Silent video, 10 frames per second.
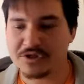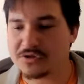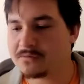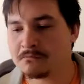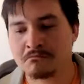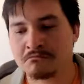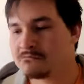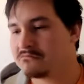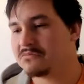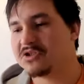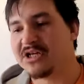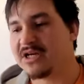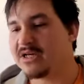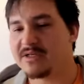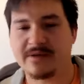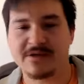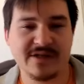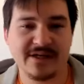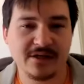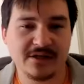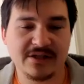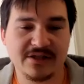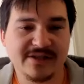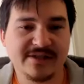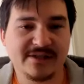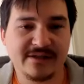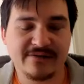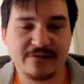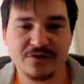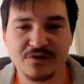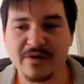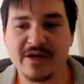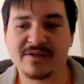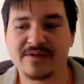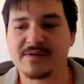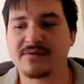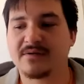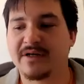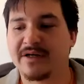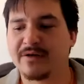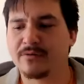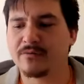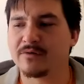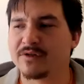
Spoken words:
I just did it as much as I could consistently for 2 months, and